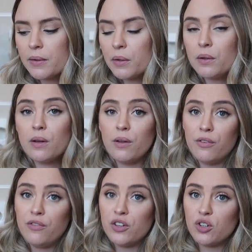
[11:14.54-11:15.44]
little
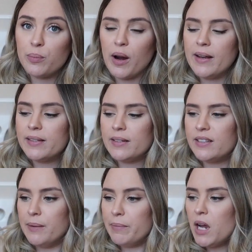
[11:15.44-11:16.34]
Fisher Price
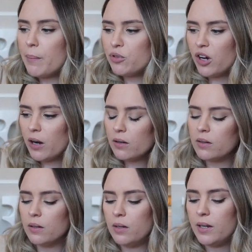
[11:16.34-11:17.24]
sit me up chair.
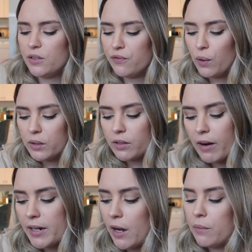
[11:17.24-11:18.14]
It's folded
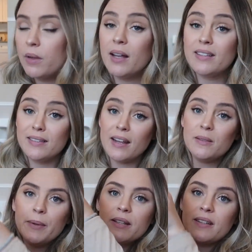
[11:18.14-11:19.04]
right now. It's nice
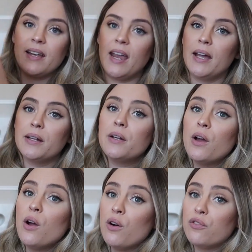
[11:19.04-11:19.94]
because it can
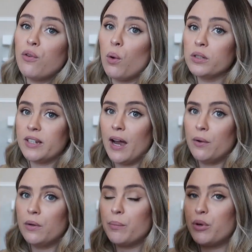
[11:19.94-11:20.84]
fold
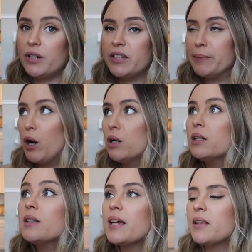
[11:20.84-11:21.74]
down pretty
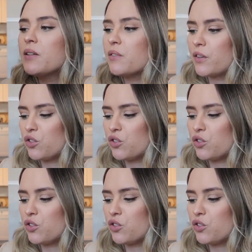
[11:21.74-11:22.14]
small like this for